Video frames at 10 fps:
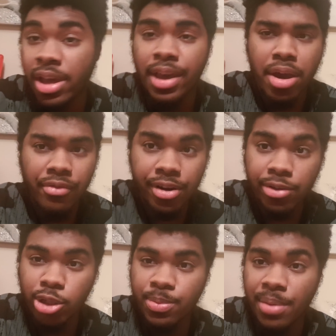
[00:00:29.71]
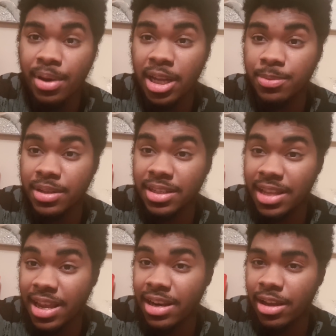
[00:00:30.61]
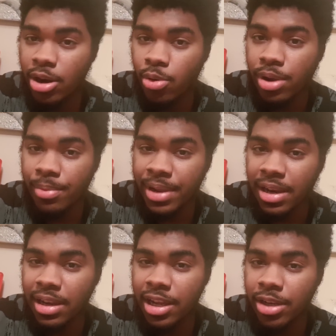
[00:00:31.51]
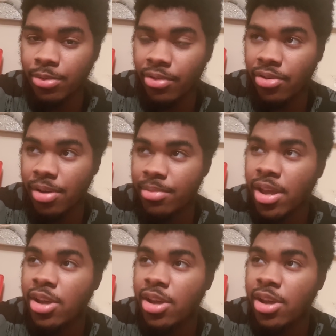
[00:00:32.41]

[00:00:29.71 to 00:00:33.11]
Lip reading: Every newspaper has been saying that, we're being linked with him.